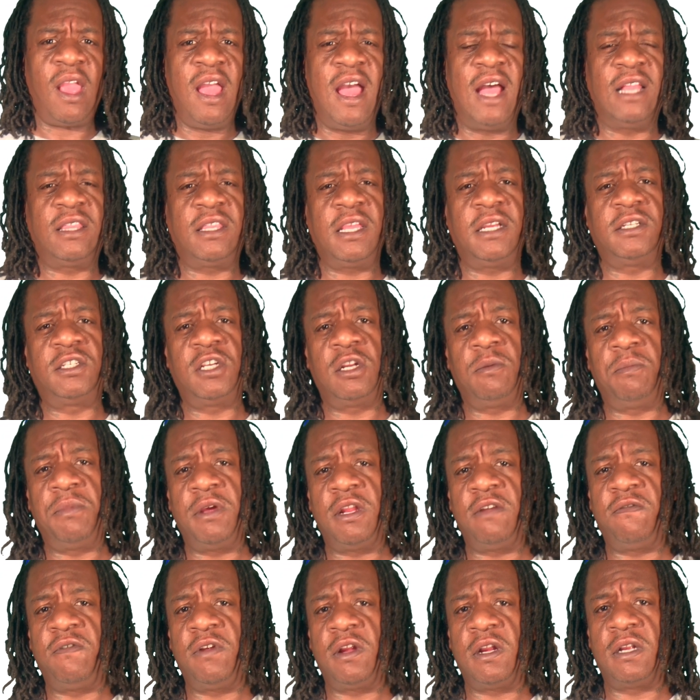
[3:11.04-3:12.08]
I think to the
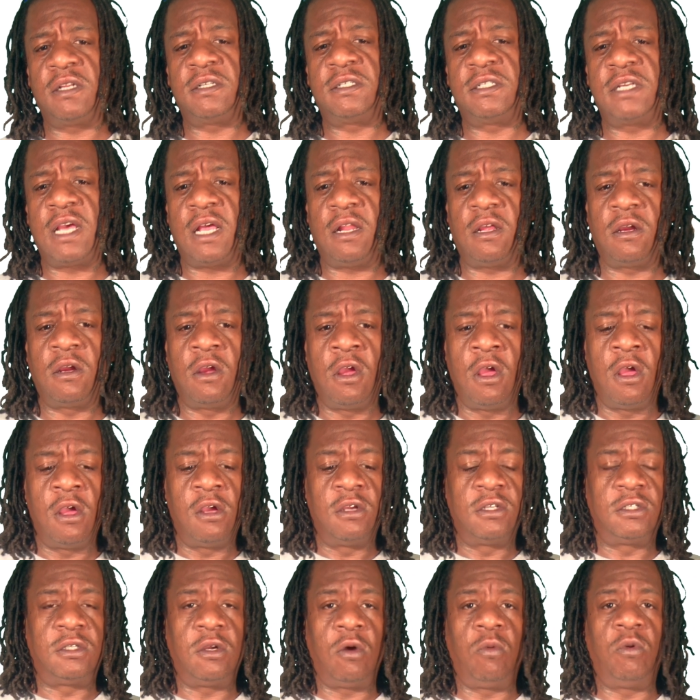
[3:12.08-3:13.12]
benefit of the seller.
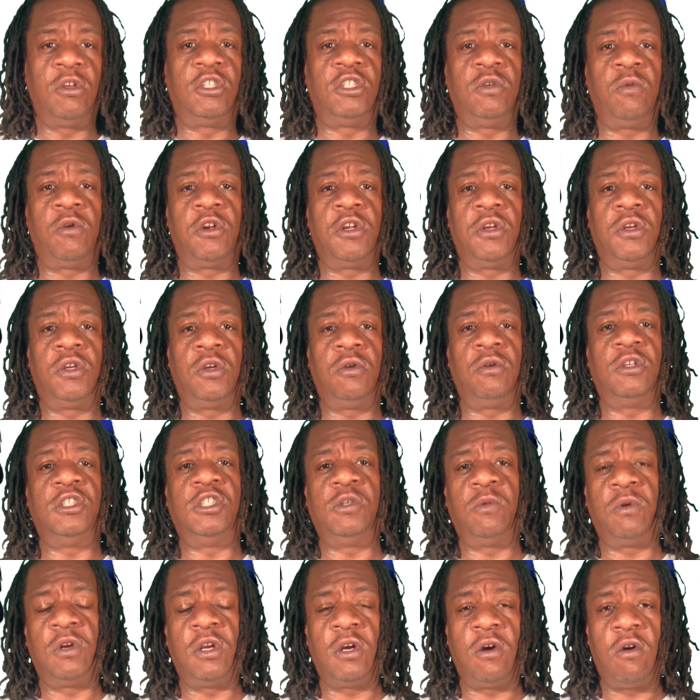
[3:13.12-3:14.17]
So what you want to do is
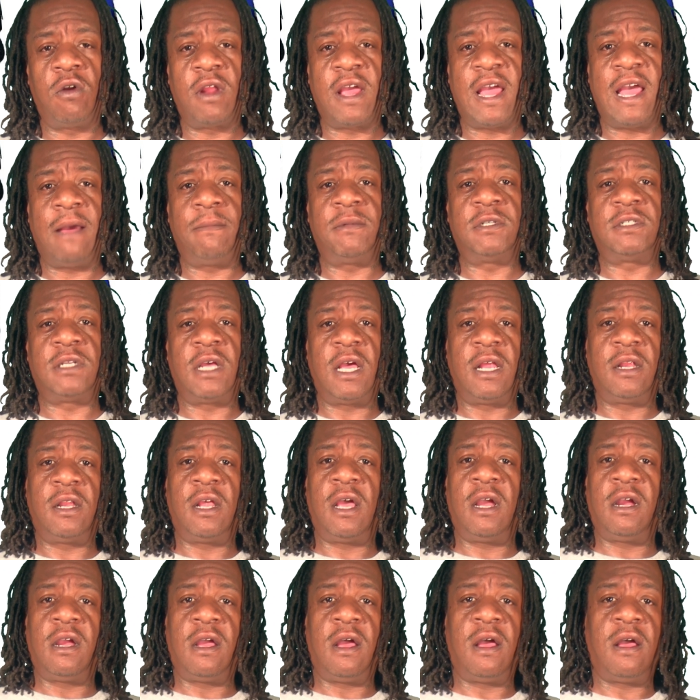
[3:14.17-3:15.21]
you want to go to
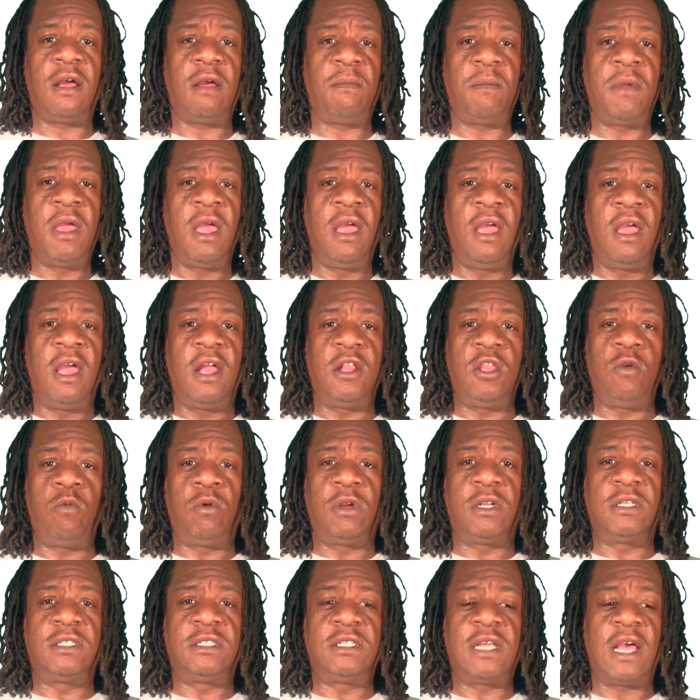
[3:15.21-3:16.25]
Amazon.com and you
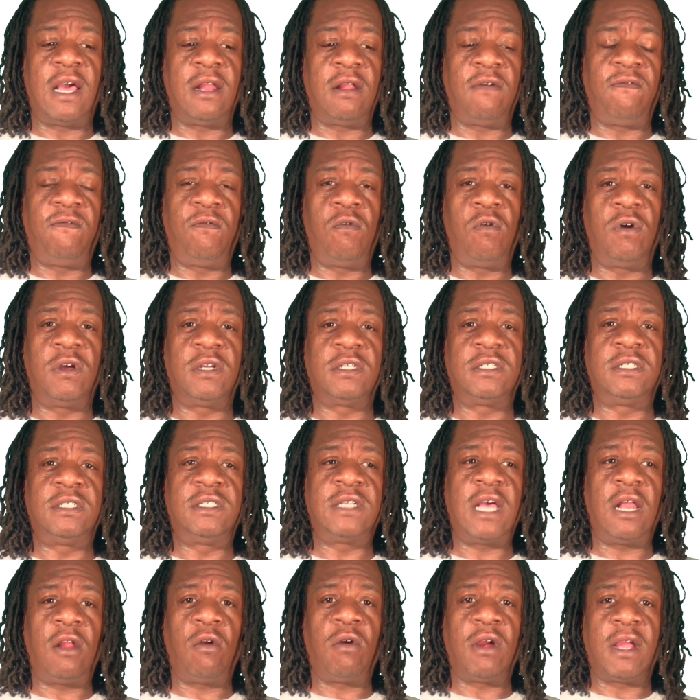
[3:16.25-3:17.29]
want to sign up for a
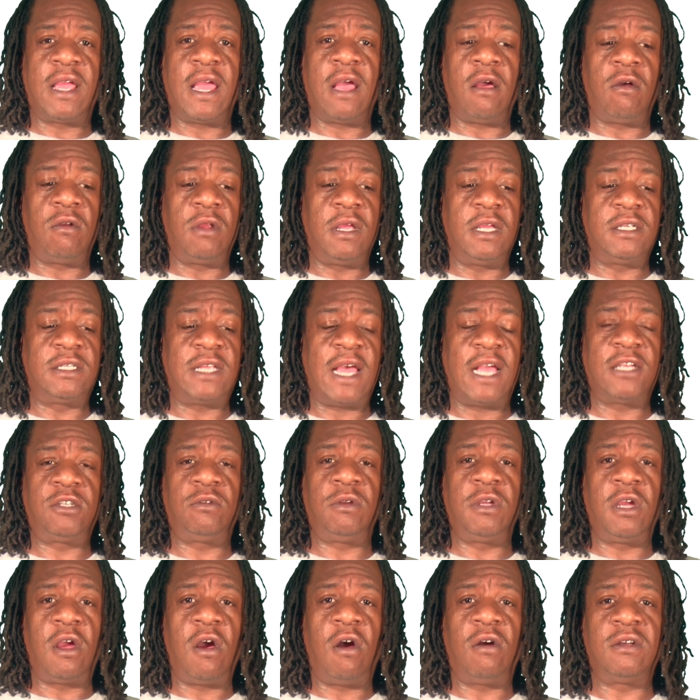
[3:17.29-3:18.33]
seller account. It's
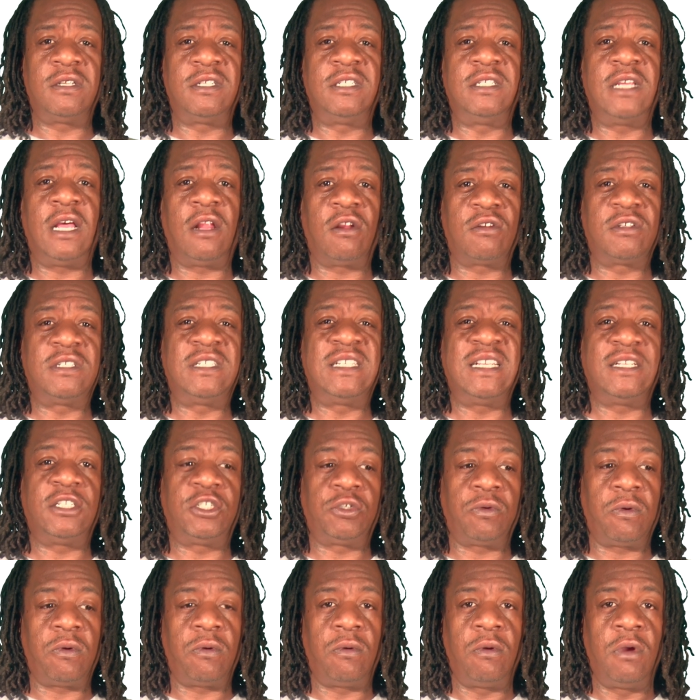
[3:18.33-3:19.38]
actually called Seller
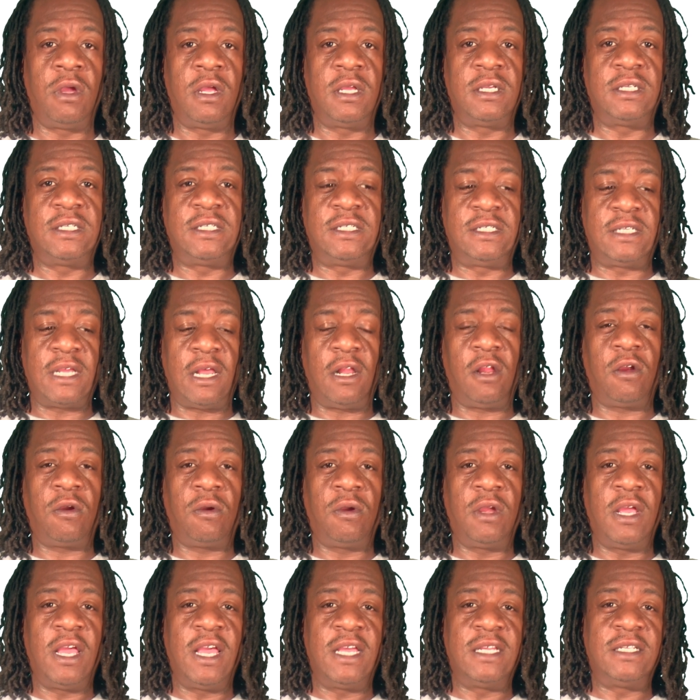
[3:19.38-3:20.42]
Central. Seller
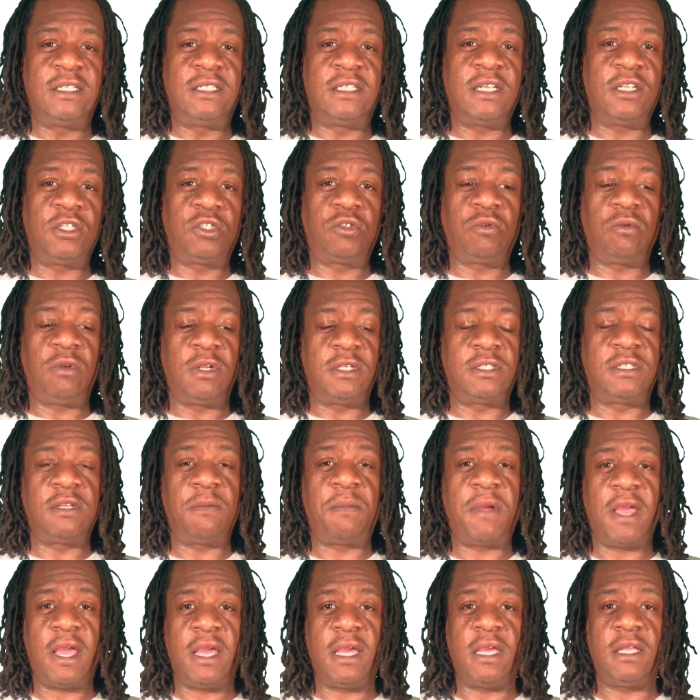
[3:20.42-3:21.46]
Central is the
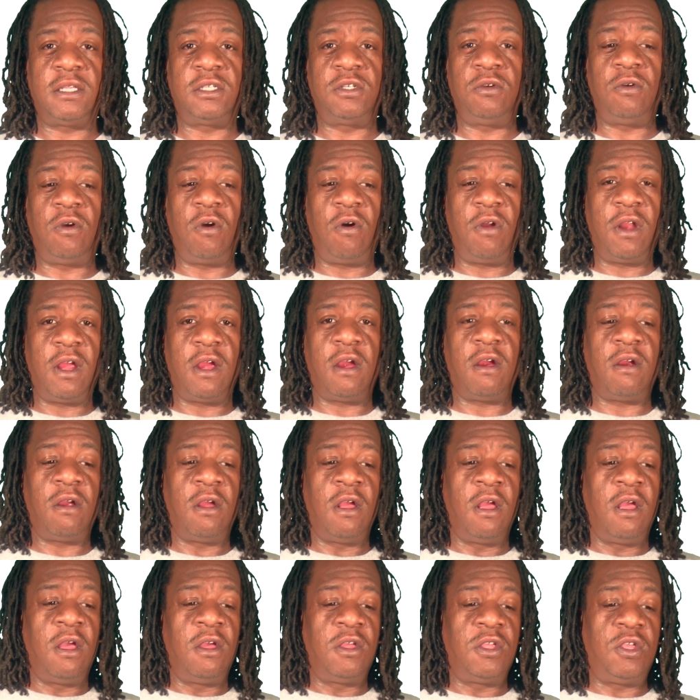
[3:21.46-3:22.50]
page. You go there,
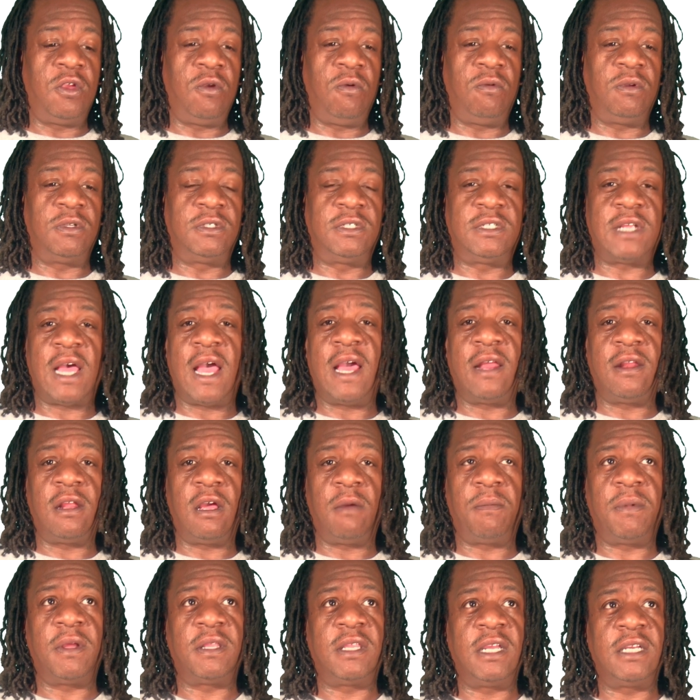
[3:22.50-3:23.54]
you sign
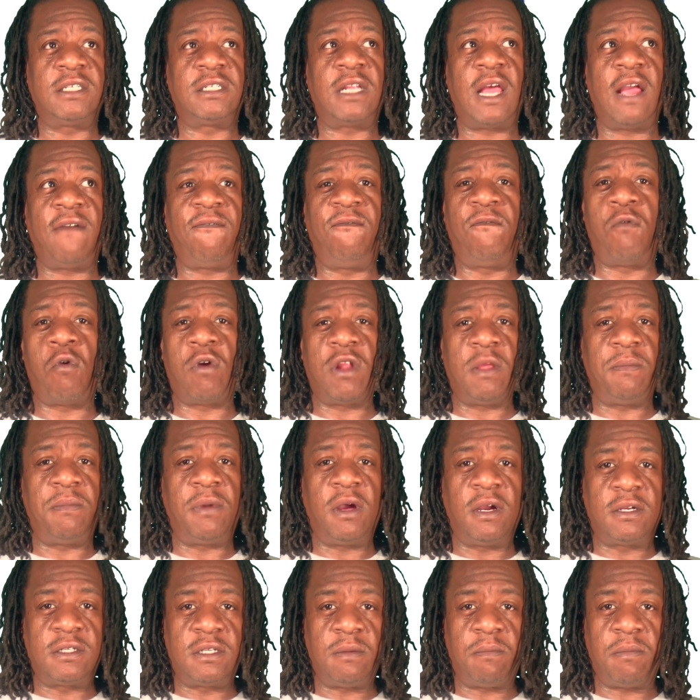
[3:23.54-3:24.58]
up. I think it's like
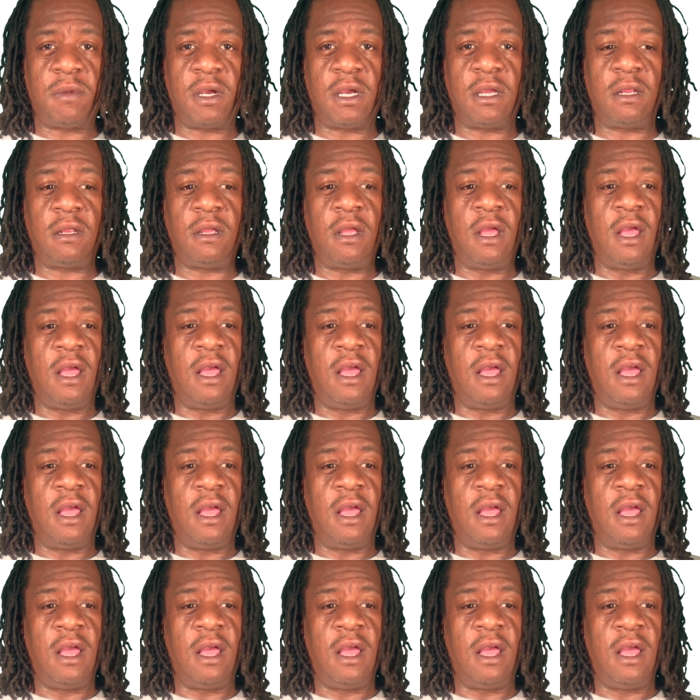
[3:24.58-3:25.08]
$40 a month.